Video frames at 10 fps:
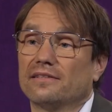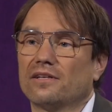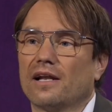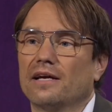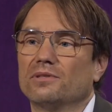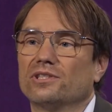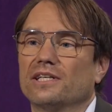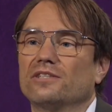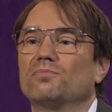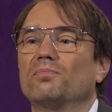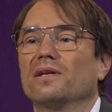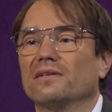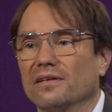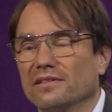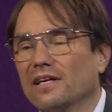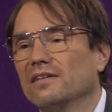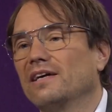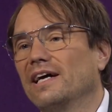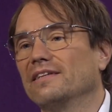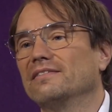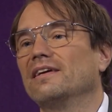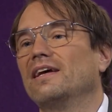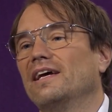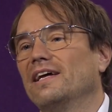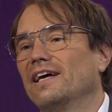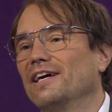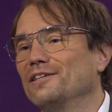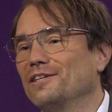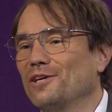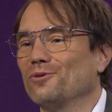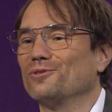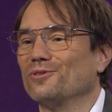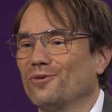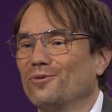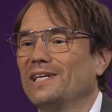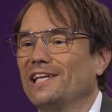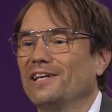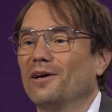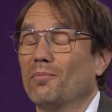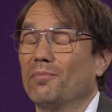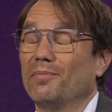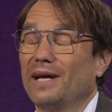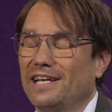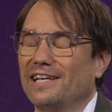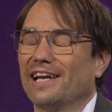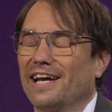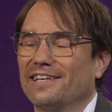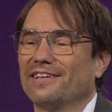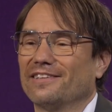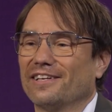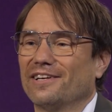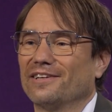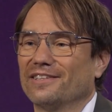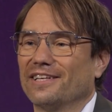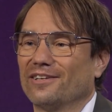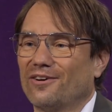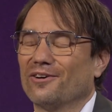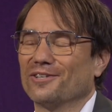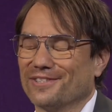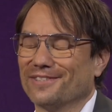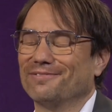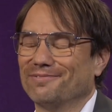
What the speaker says: the climate change, but on the other hand, they also really many like their cars.